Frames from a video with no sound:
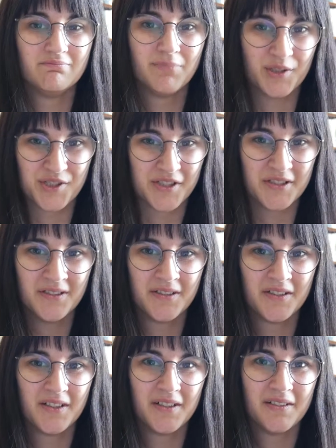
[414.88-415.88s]
person
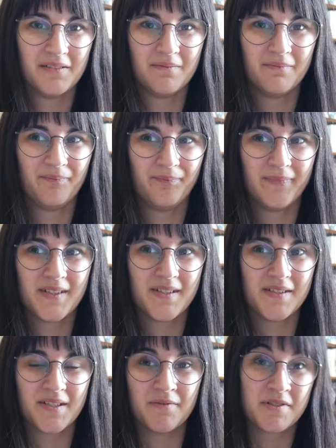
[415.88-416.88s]

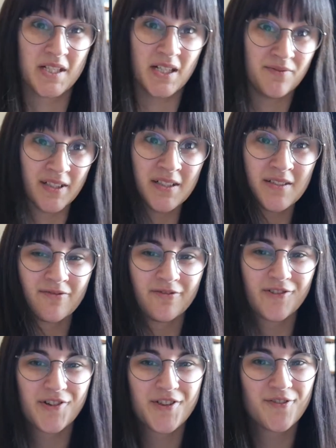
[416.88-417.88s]
since I was an infant
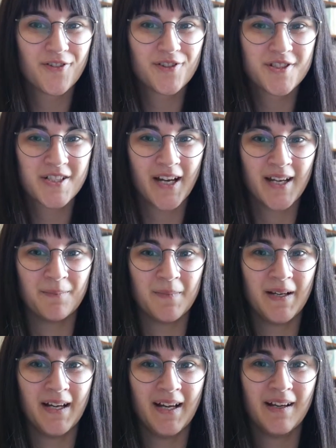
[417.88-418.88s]
for the first time,
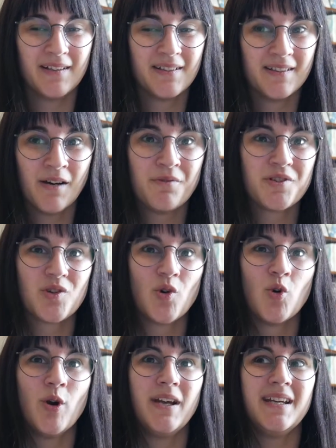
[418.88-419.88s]
and that was
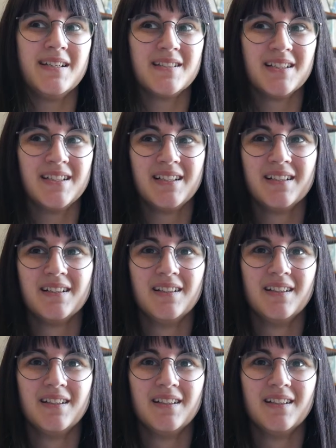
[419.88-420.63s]
crazy.